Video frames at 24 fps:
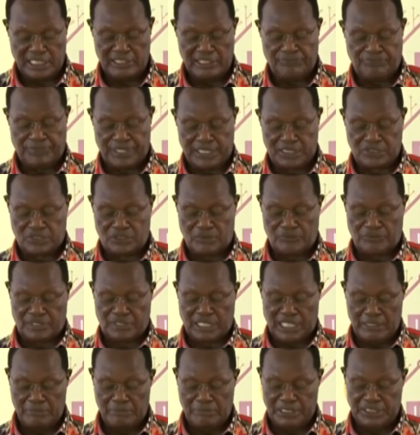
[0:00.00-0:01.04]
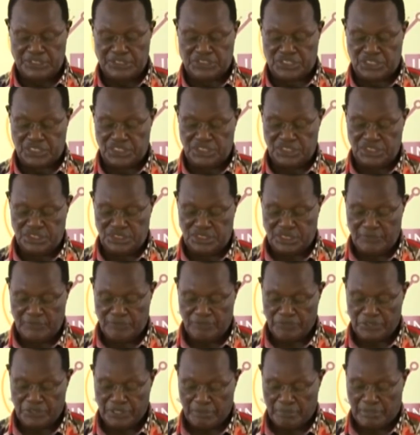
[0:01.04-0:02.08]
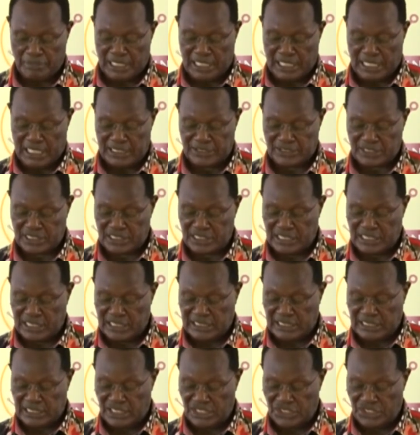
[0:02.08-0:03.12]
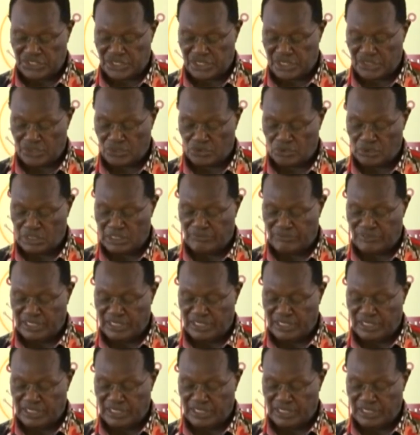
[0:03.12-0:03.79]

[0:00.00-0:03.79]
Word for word: the effects of climate change by asking other nations to